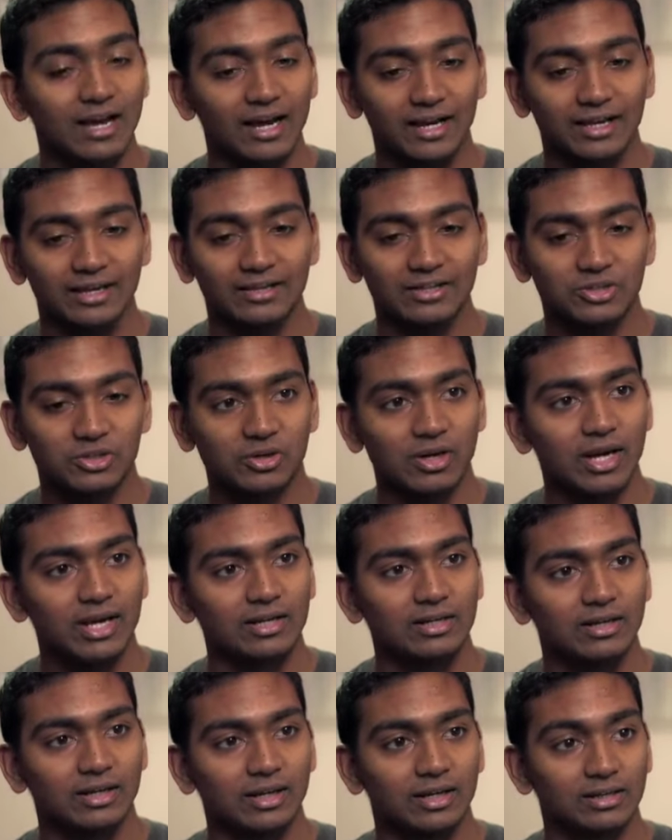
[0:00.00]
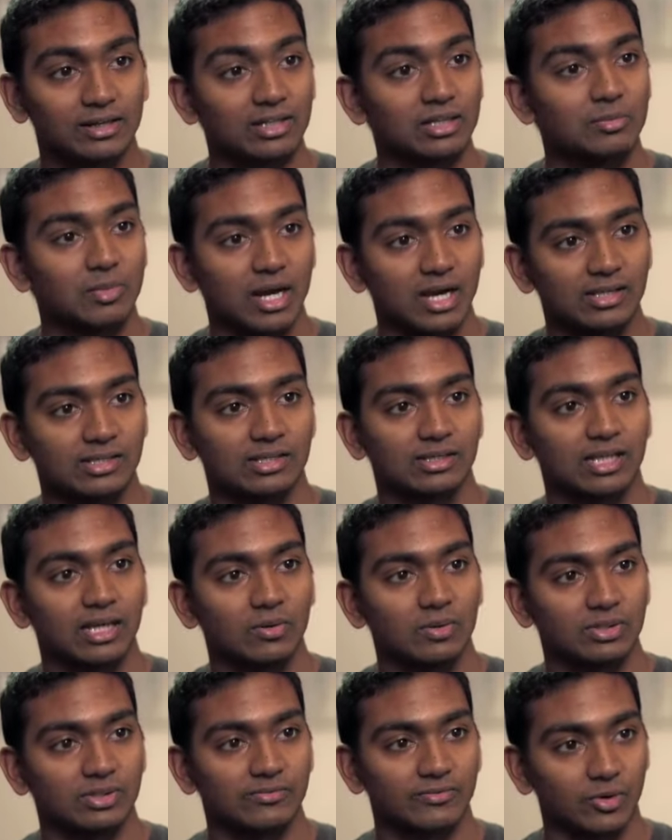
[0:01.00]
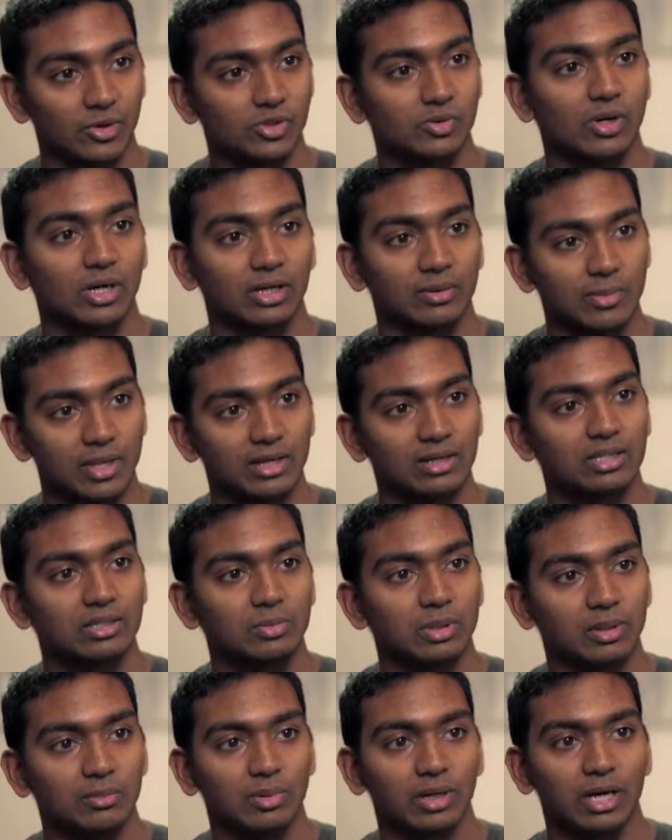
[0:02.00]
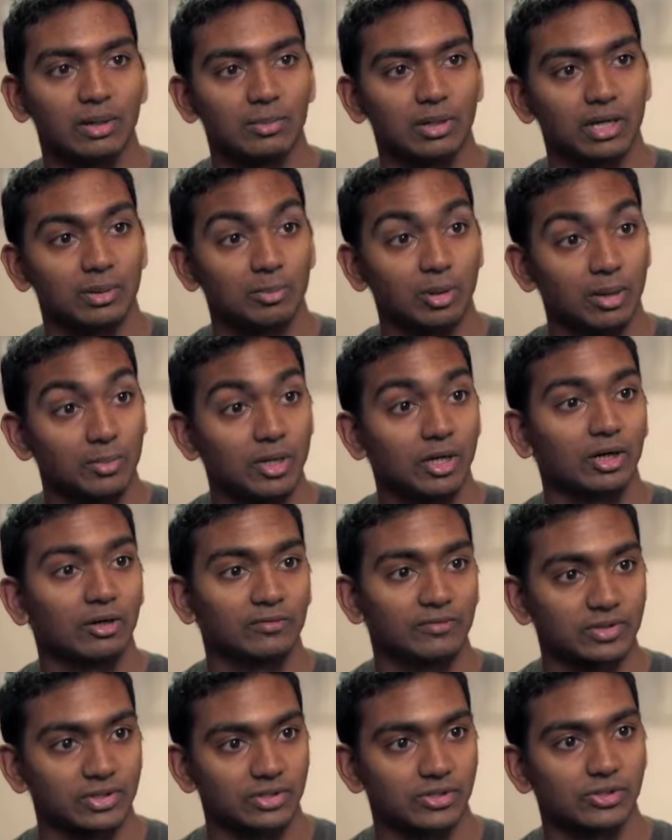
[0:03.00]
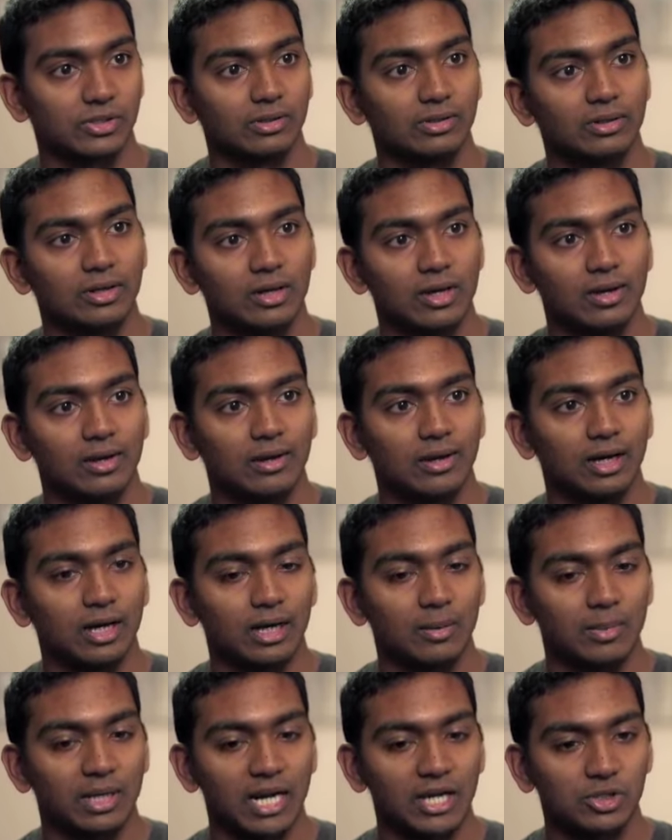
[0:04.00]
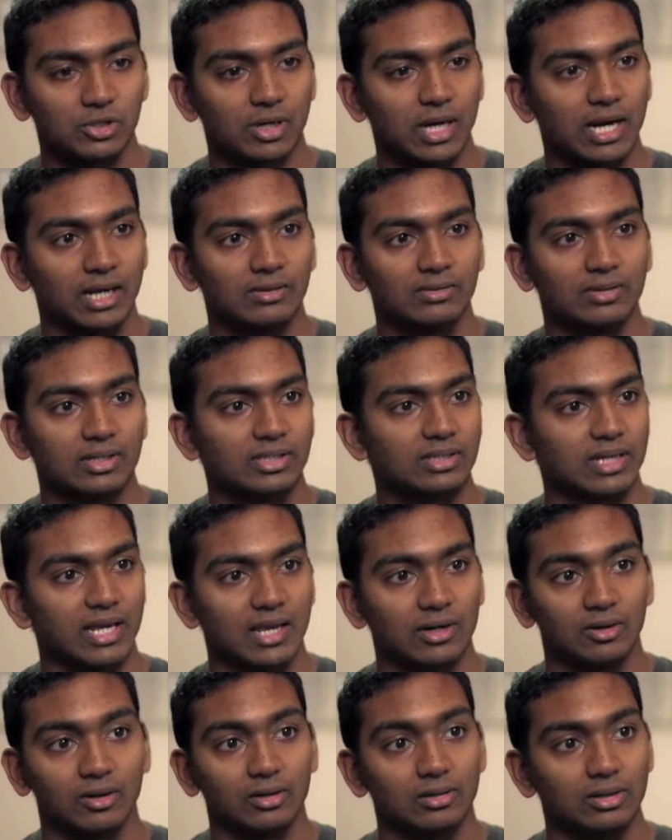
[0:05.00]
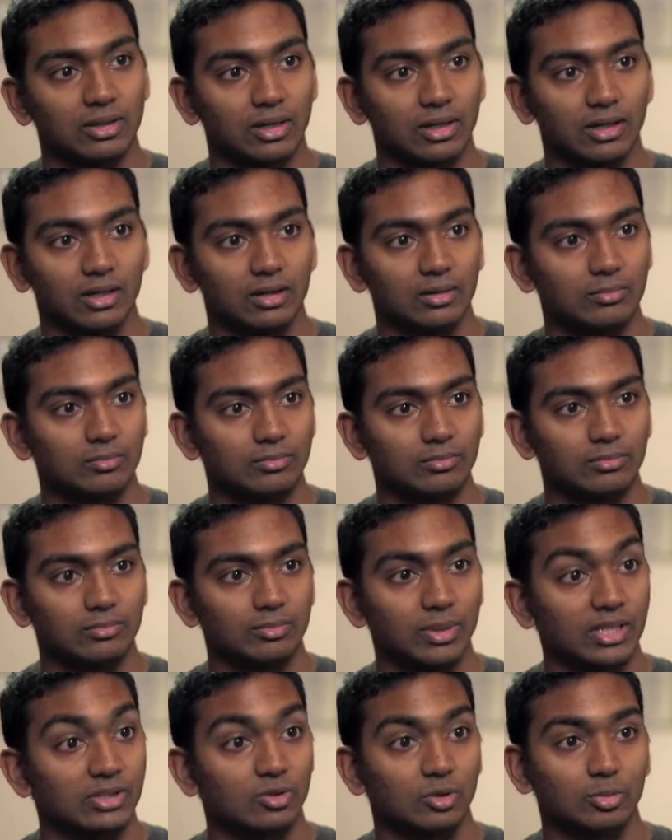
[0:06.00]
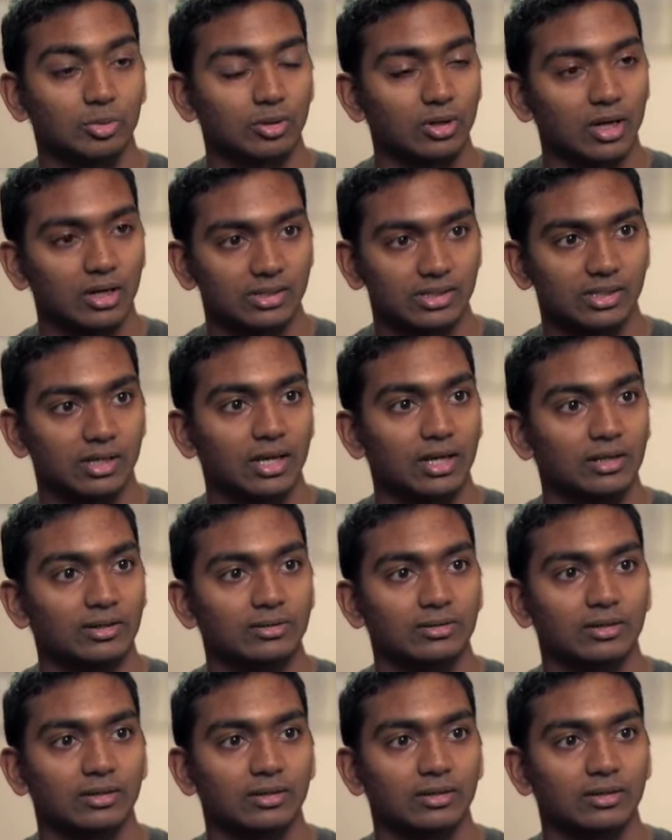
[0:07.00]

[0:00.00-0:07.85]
I tried clindamycin. That was first recommended to me by my primary care physician, and I tried the standard benzoyl peroxide,